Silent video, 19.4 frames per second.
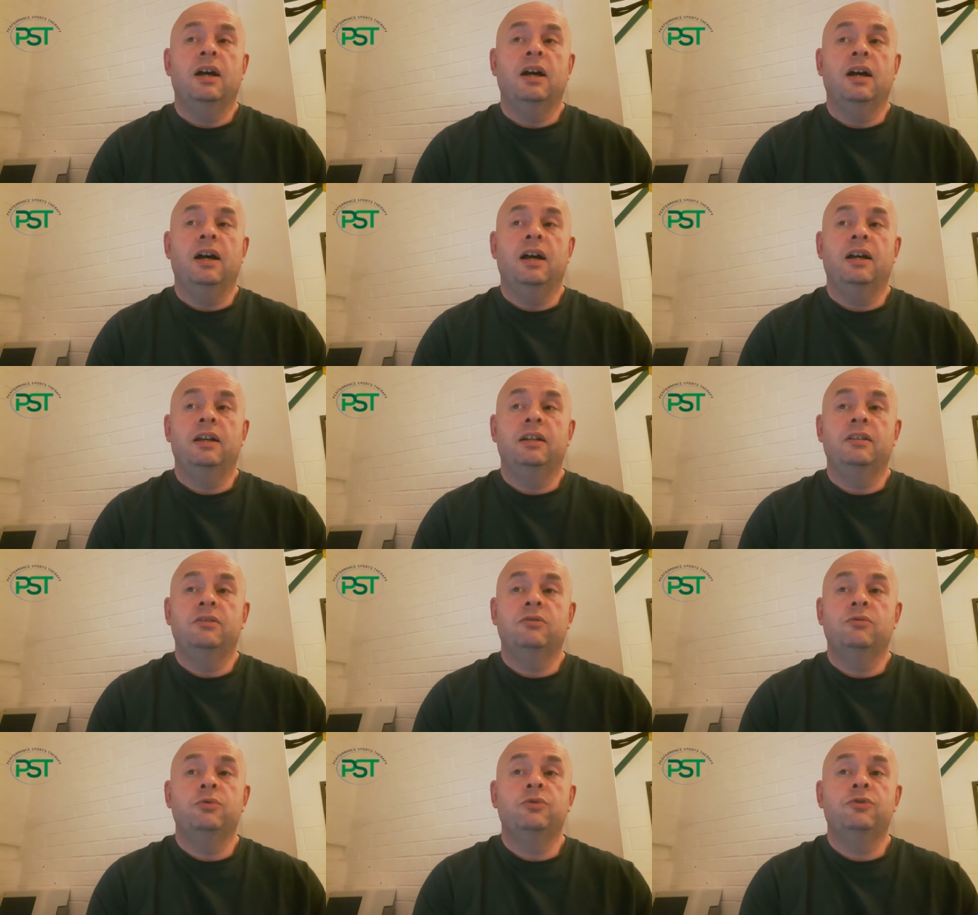
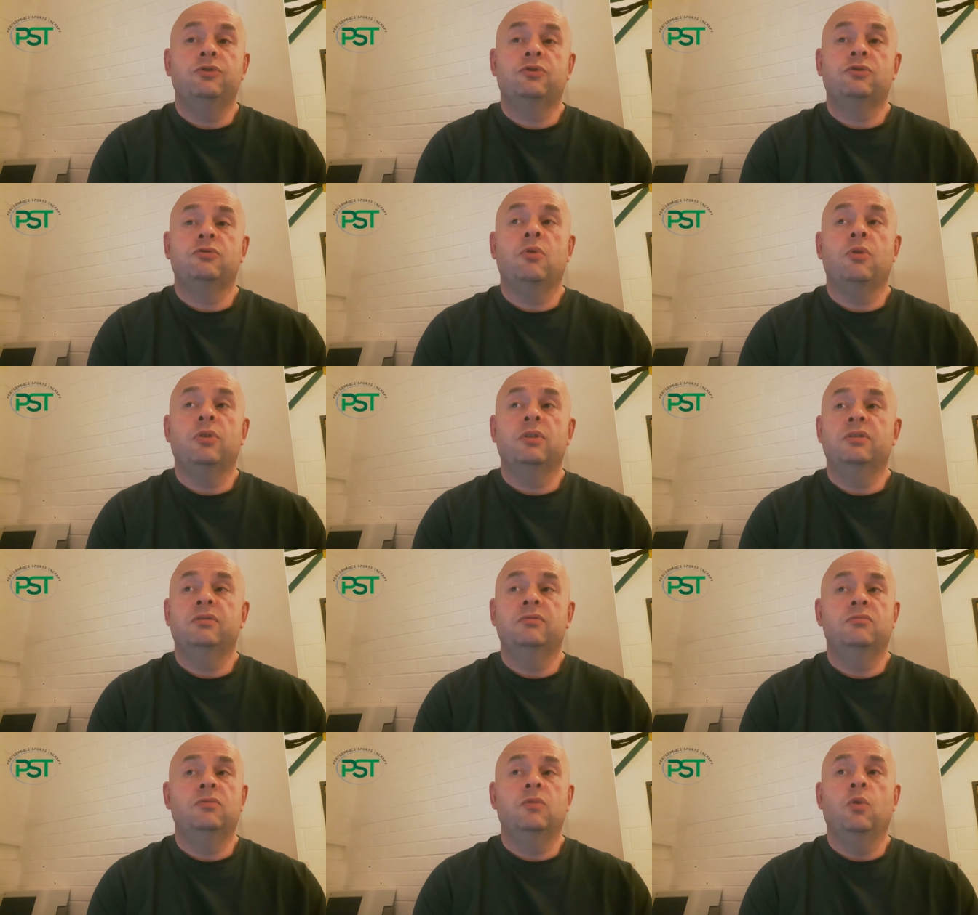and was
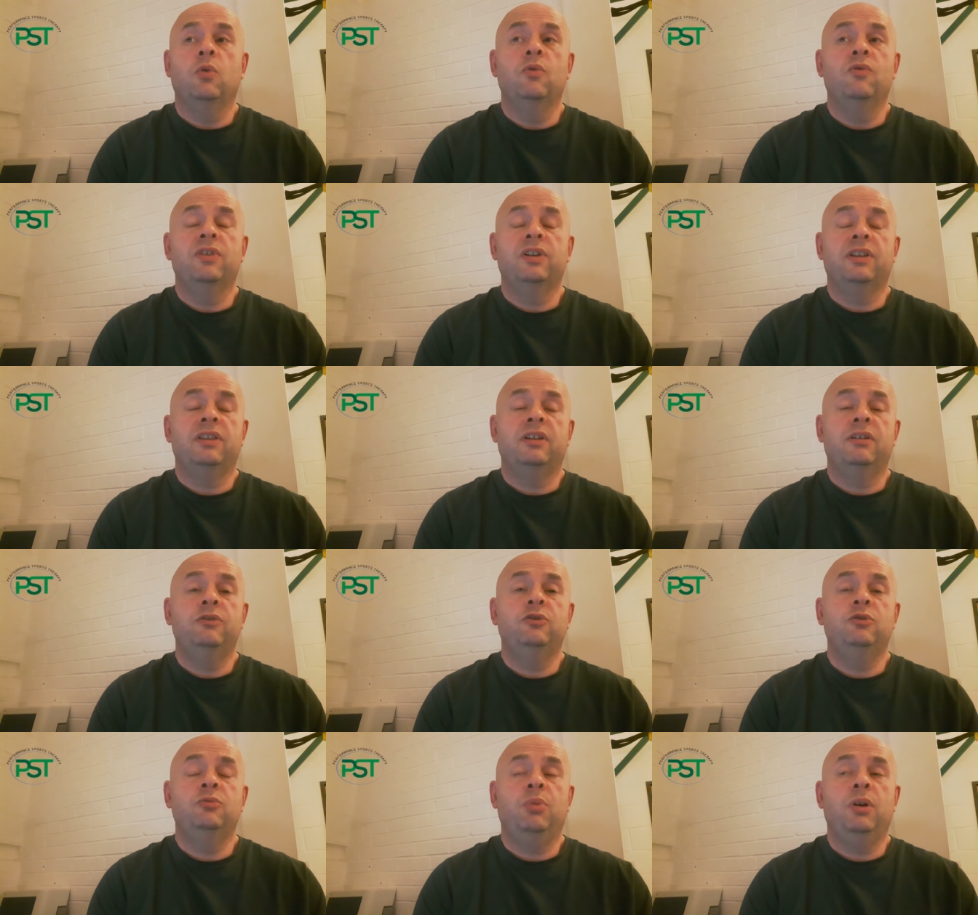squatting over
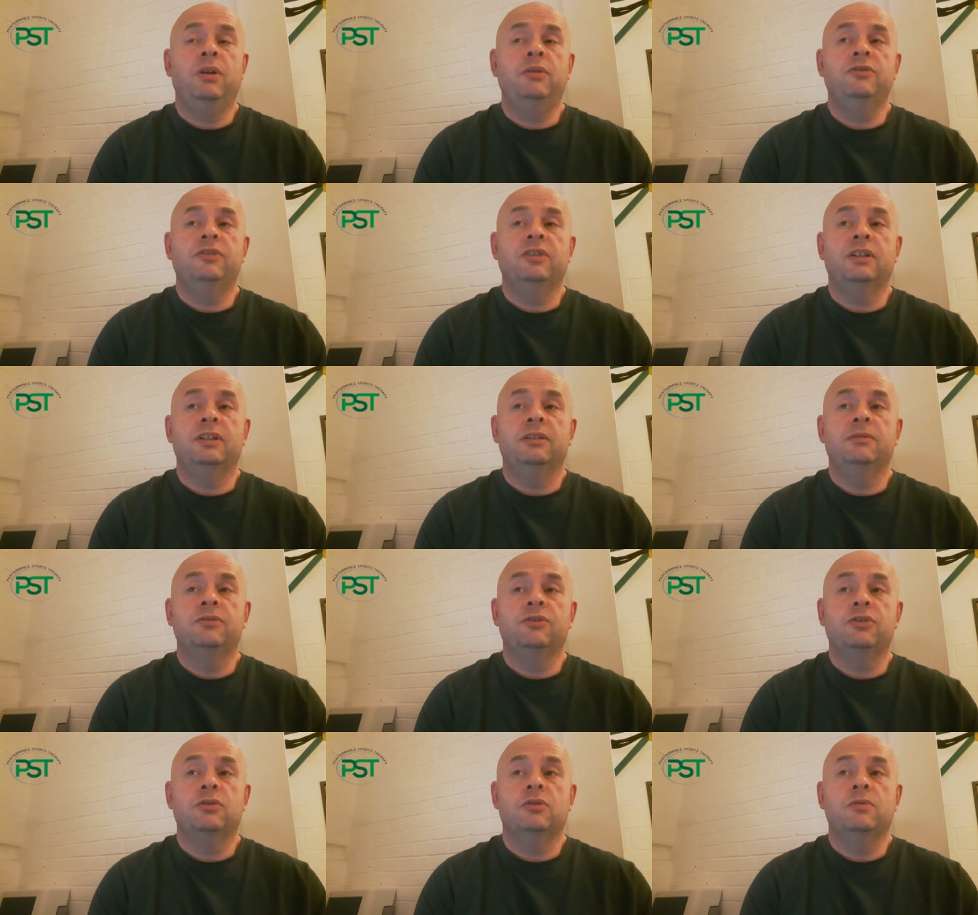1,000 pounds
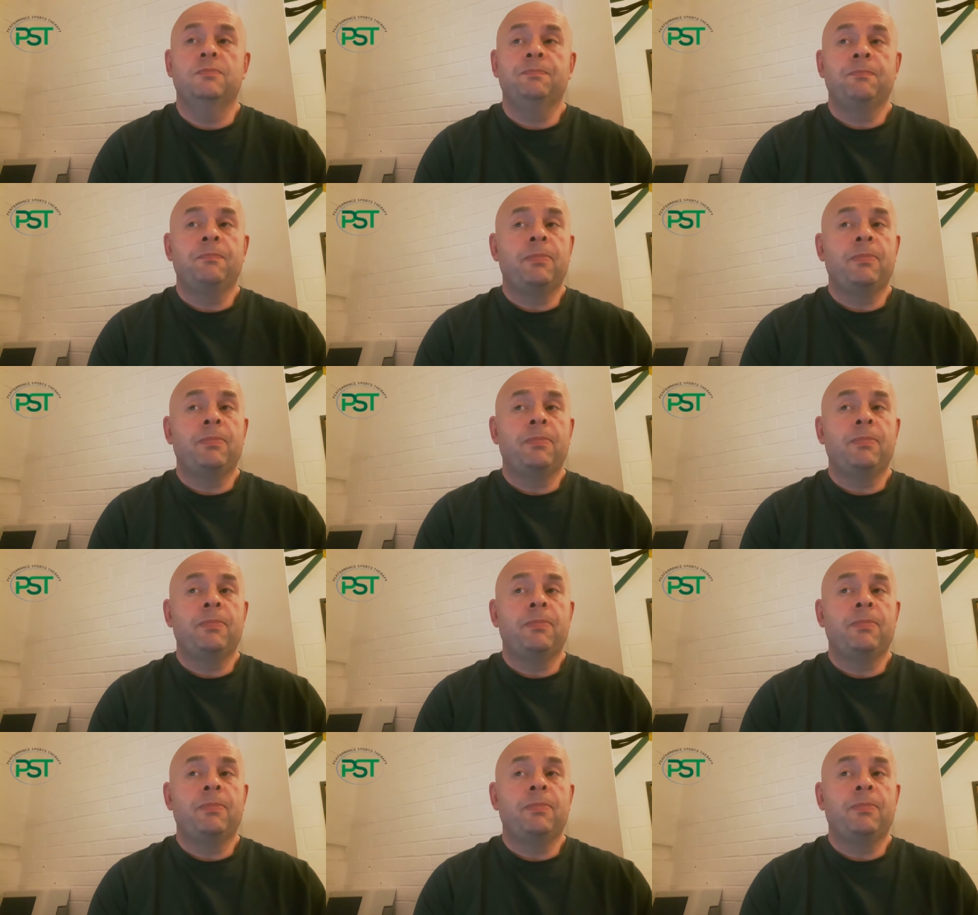again. So